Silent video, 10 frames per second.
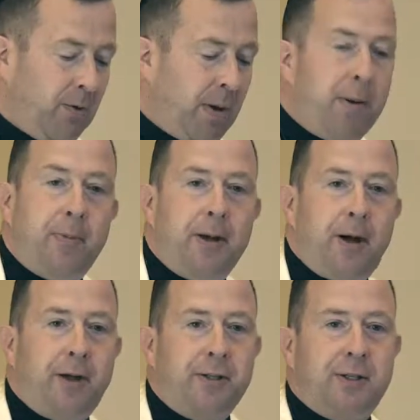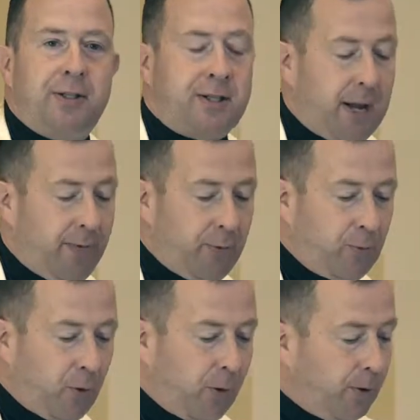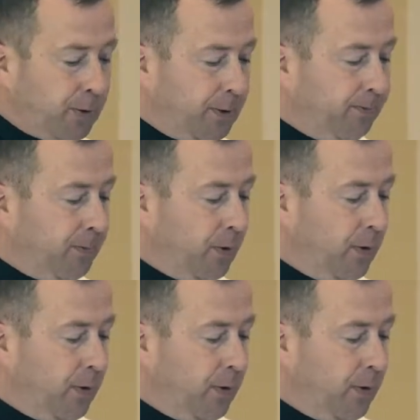Maybe because of the state of the world,